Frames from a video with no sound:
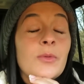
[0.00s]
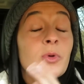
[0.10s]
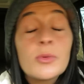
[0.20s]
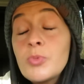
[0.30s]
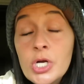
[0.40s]

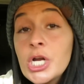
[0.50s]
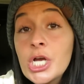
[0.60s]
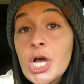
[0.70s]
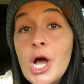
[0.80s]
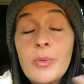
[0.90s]
we're
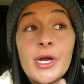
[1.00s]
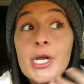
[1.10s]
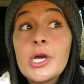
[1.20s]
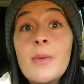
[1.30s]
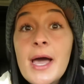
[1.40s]
gonna
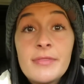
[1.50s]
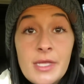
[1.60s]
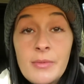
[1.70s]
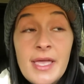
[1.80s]
go out there.